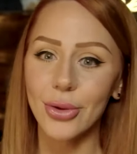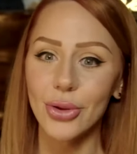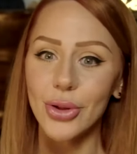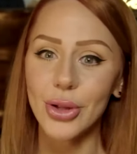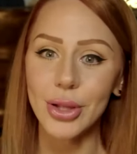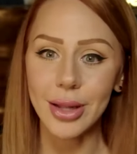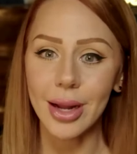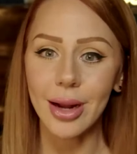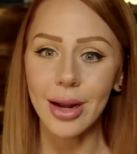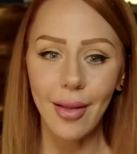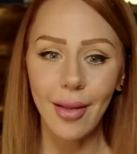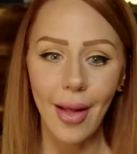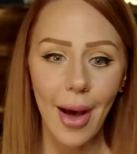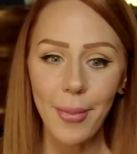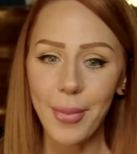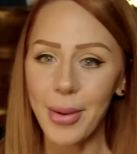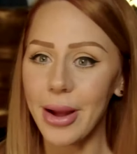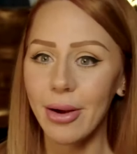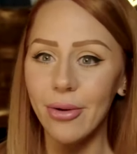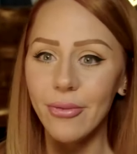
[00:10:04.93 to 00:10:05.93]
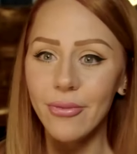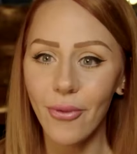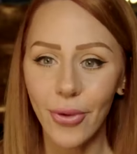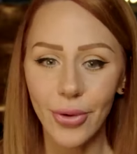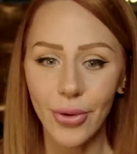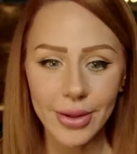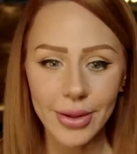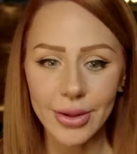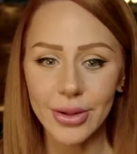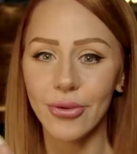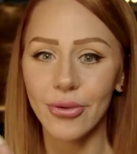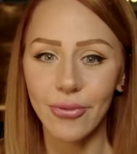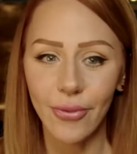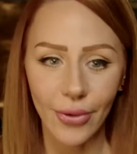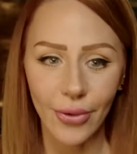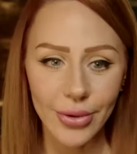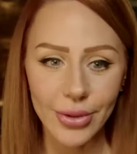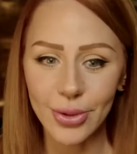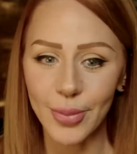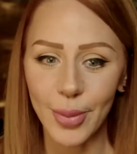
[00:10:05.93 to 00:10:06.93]
So she's like clapping for this or
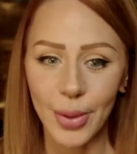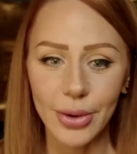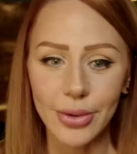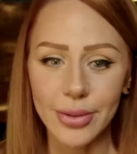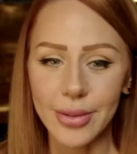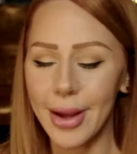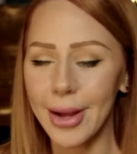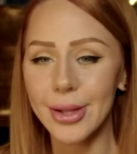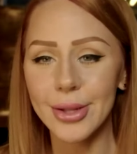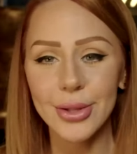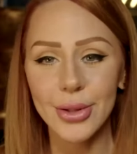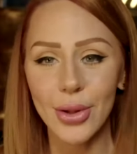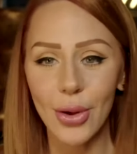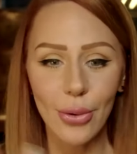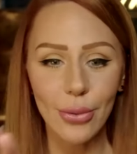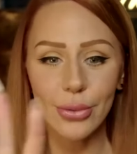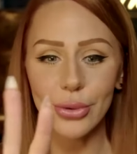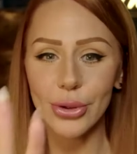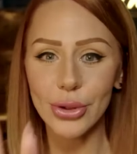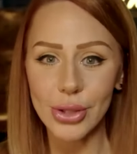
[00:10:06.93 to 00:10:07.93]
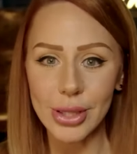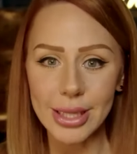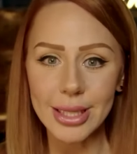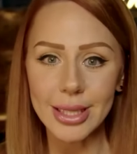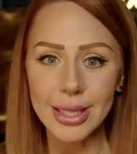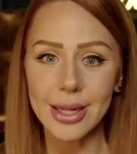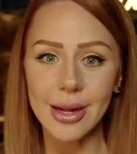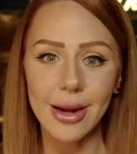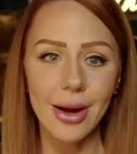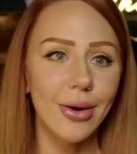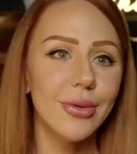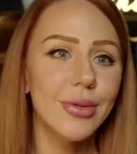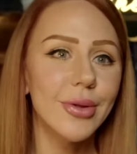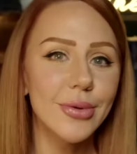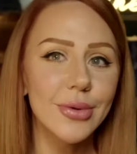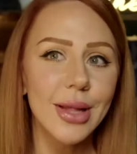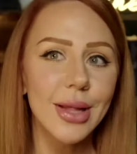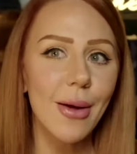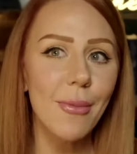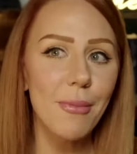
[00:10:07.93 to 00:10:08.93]
for this birthday. So she's there.
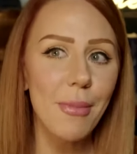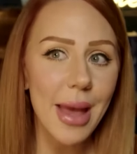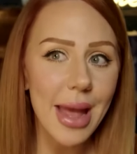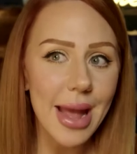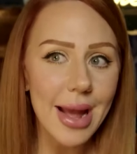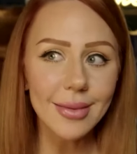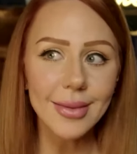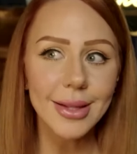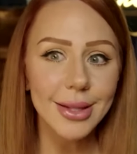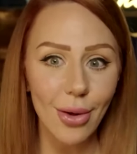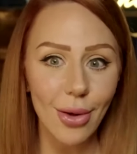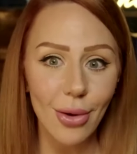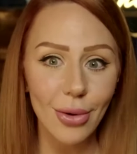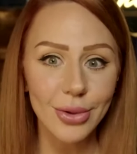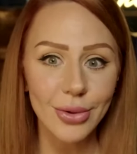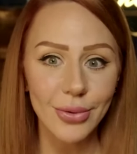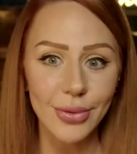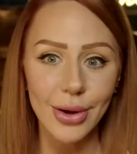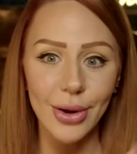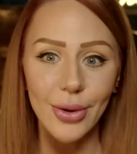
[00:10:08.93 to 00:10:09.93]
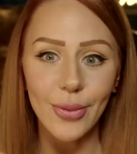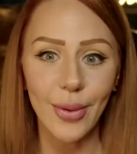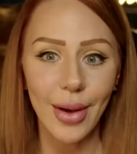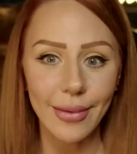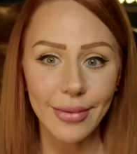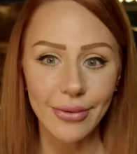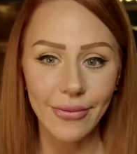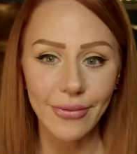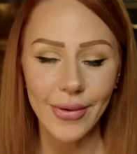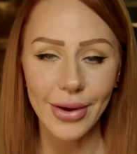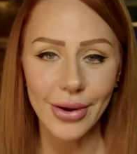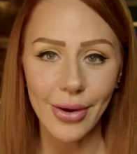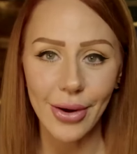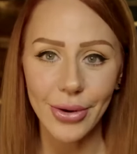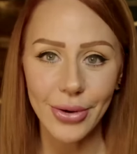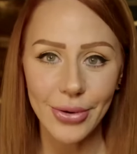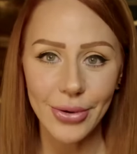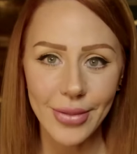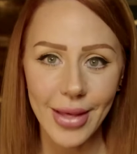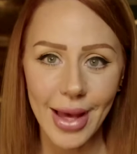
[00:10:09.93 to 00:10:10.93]
There's a man that's also there. We'll have to figure
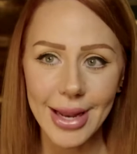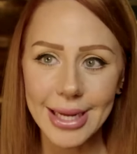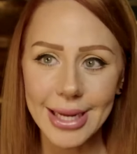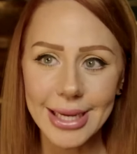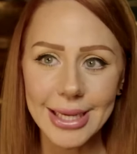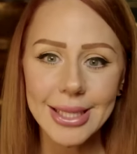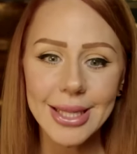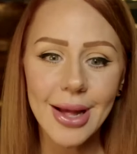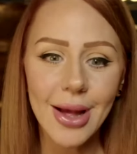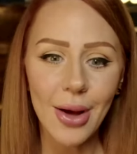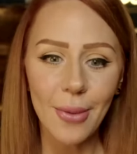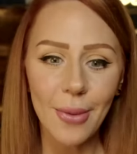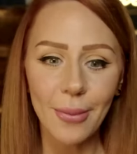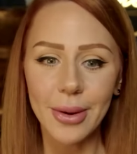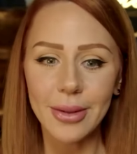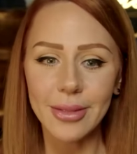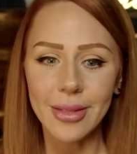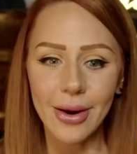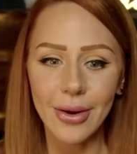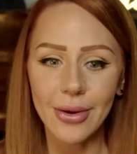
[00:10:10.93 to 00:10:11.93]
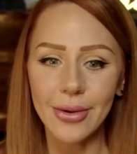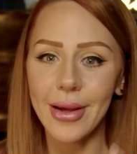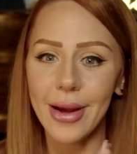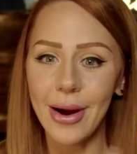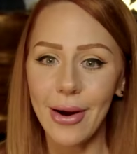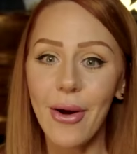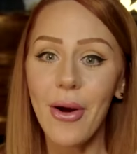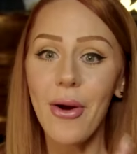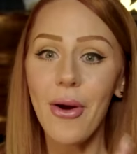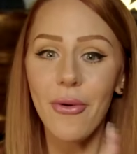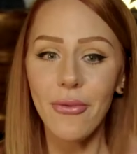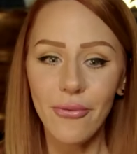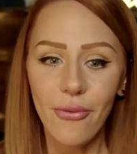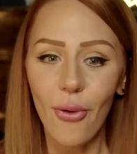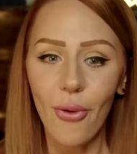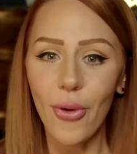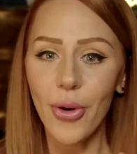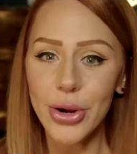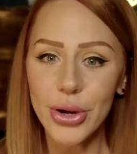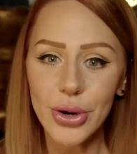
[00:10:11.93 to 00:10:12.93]
out who that is, but they're there
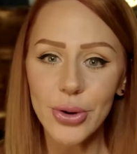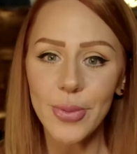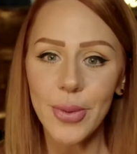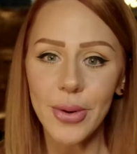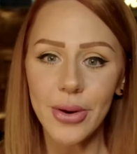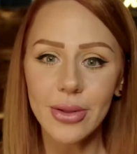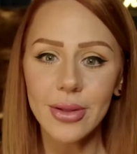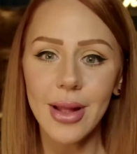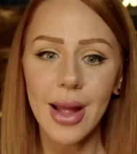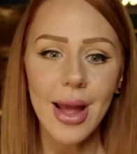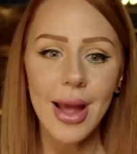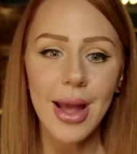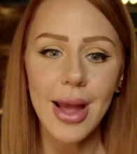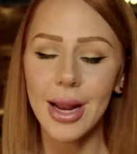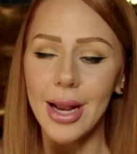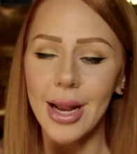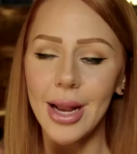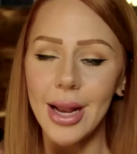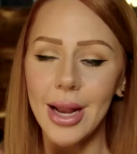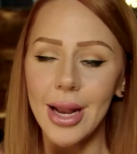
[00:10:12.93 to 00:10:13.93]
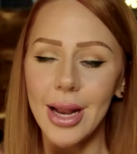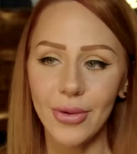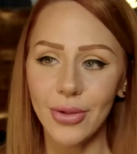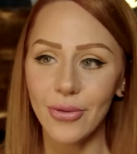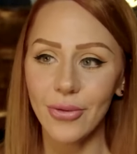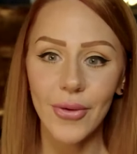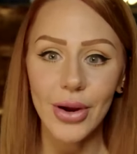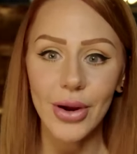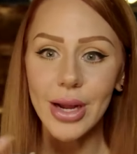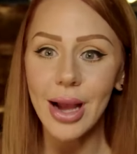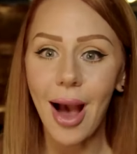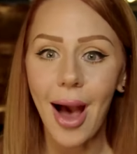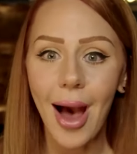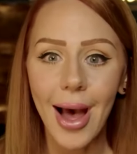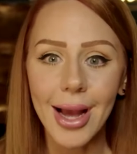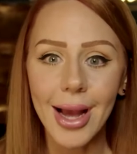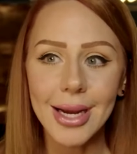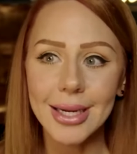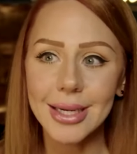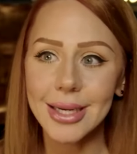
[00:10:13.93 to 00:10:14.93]
for your birthday. And he feels very
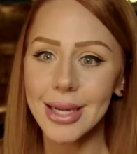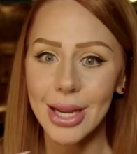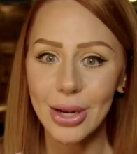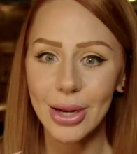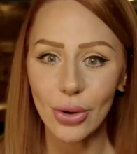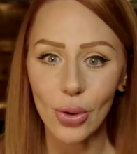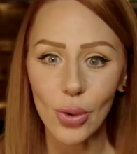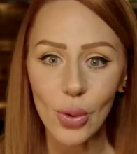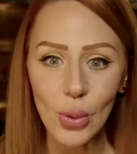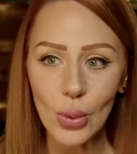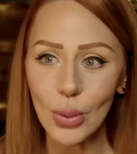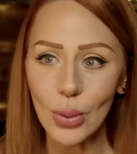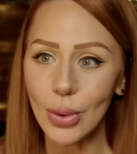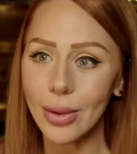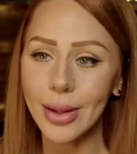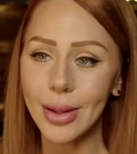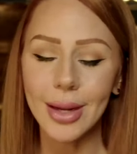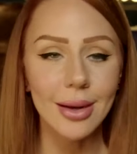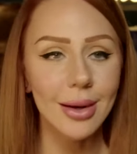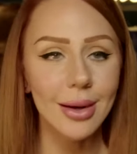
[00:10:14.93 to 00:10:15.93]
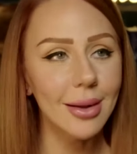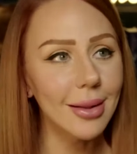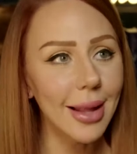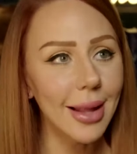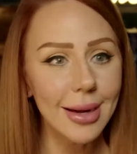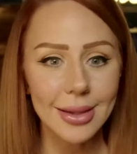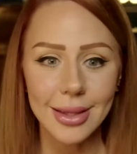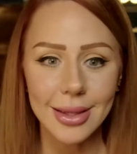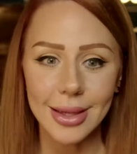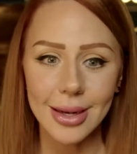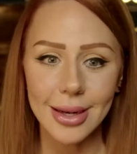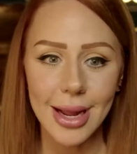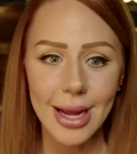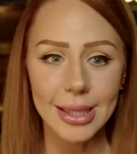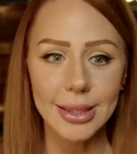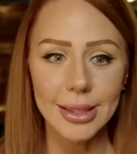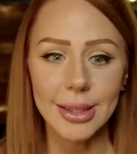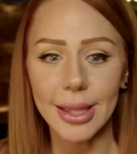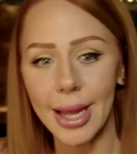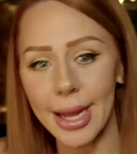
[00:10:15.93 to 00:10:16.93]
kind and cool and collected
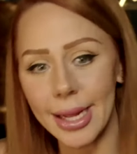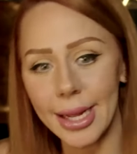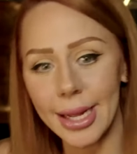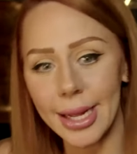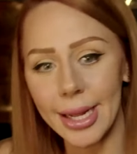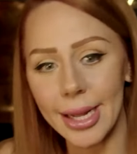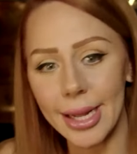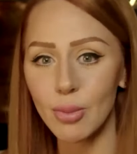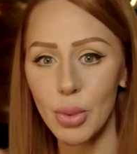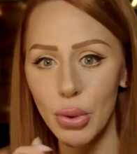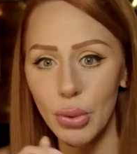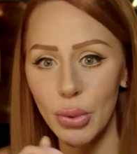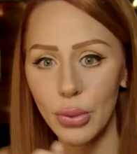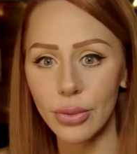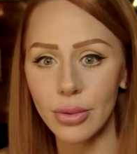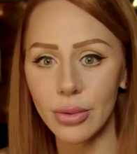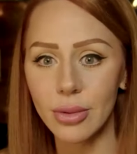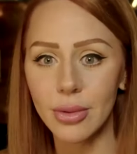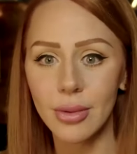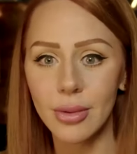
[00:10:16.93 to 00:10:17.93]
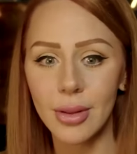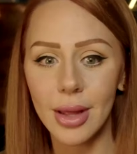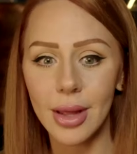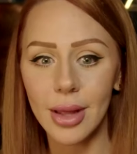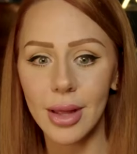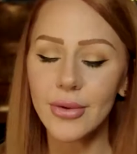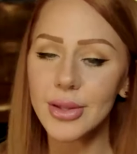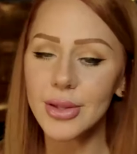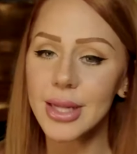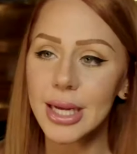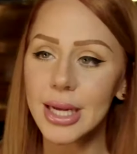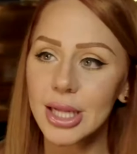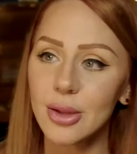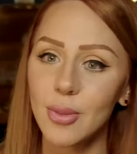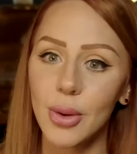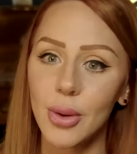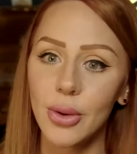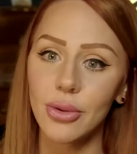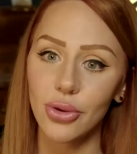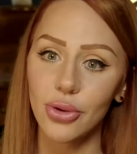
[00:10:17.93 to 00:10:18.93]
and like smooth. He feels like
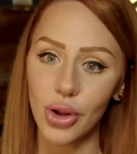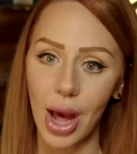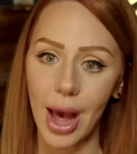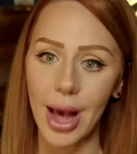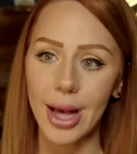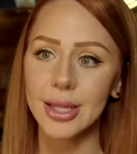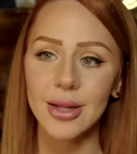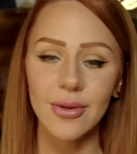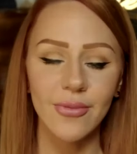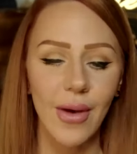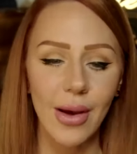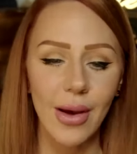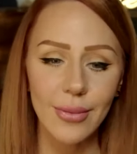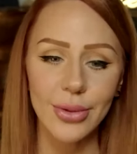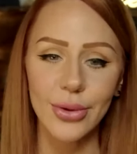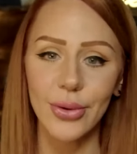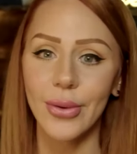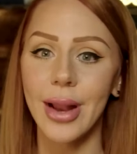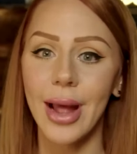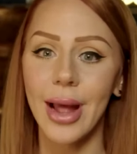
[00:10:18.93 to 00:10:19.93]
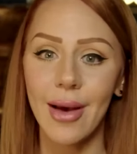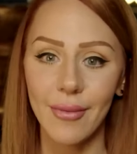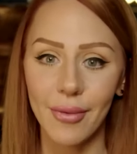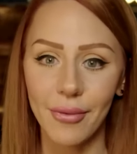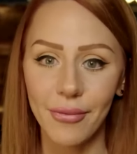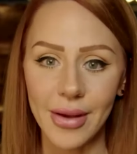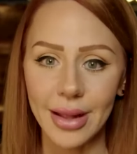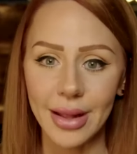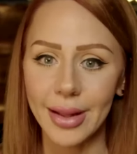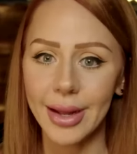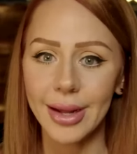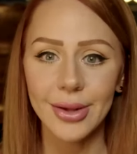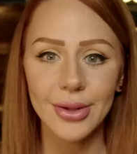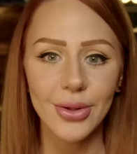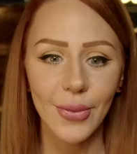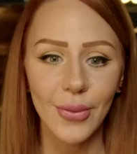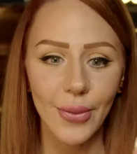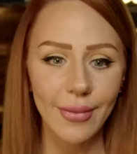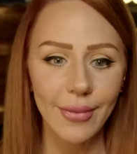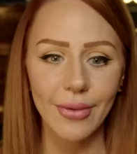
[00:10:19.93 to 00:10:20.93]
smooth jazz, if I was going to have a feeling.
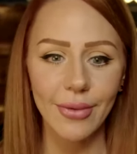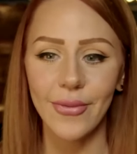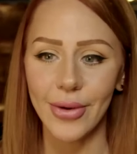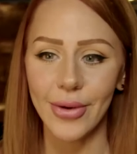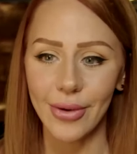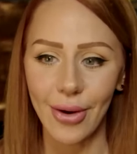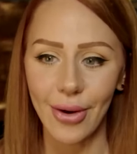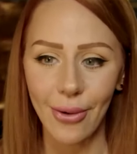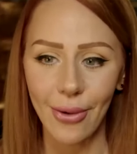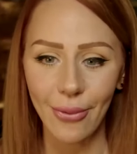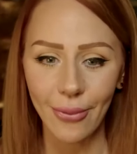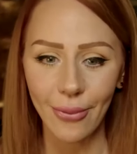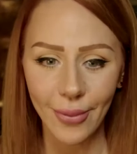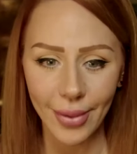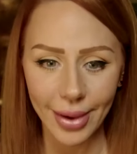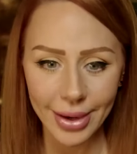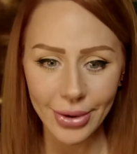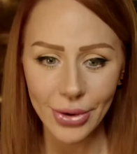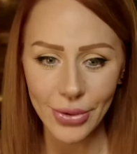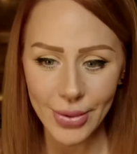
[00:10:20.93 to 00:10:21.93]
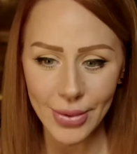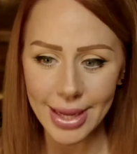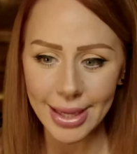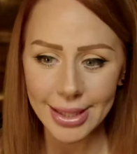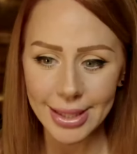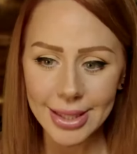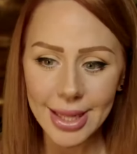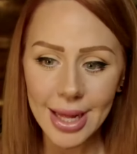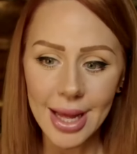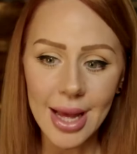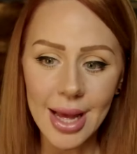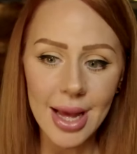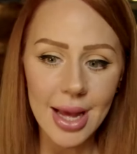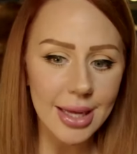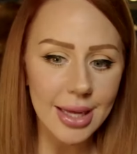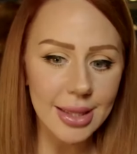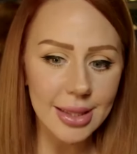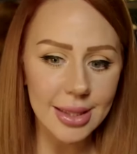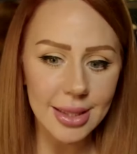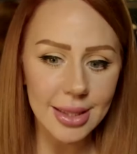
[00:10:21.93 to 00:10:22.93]
So we'll have to figure out who he is.
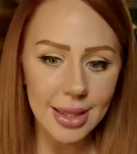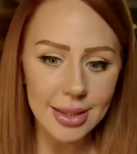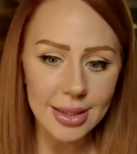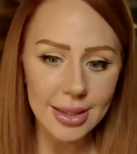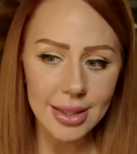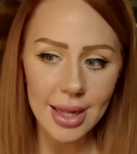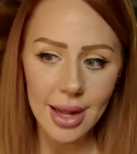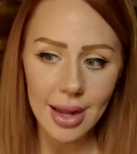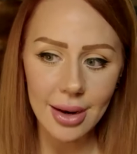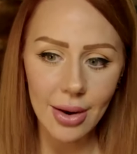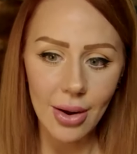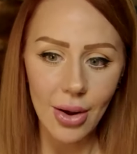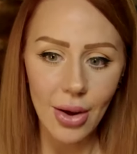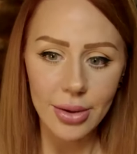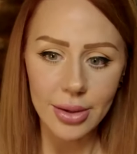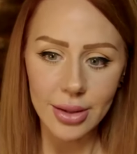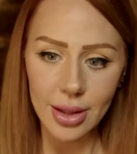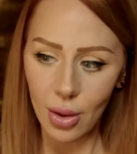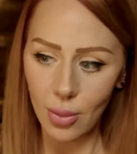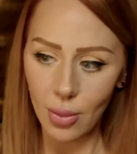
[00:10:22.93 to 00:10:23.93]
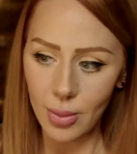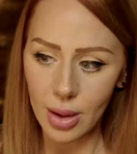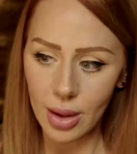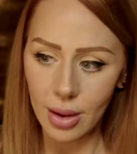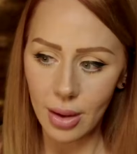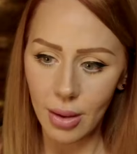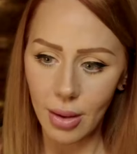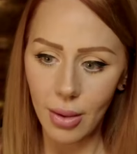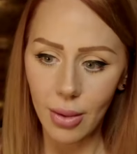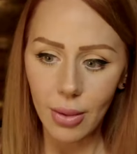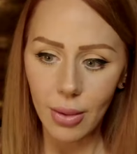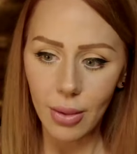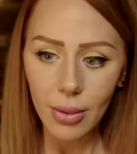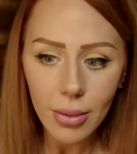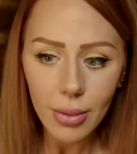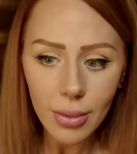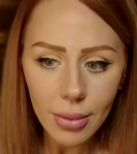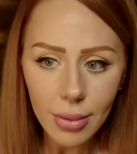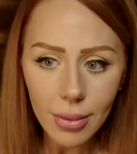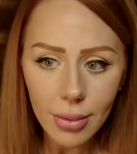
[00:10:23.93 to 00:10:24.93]
He says that, tell me,
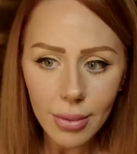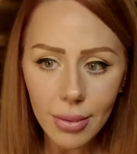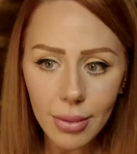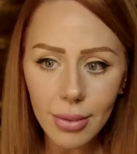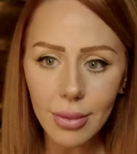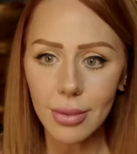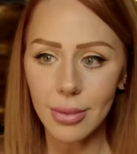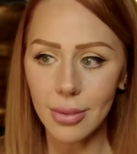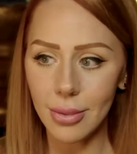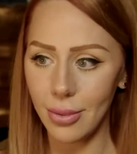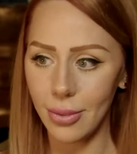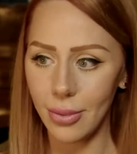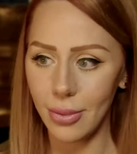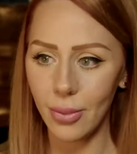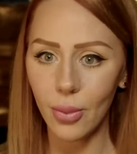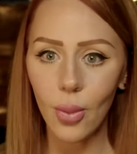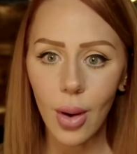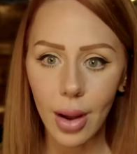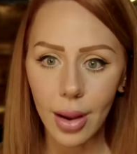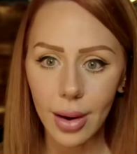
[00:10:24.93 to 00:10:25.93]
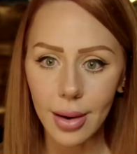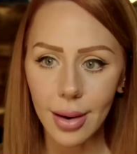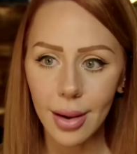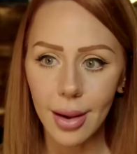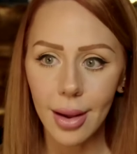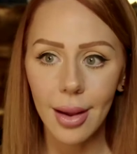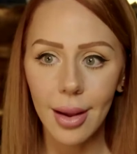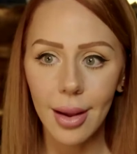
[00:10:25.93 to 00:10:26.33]
hold on.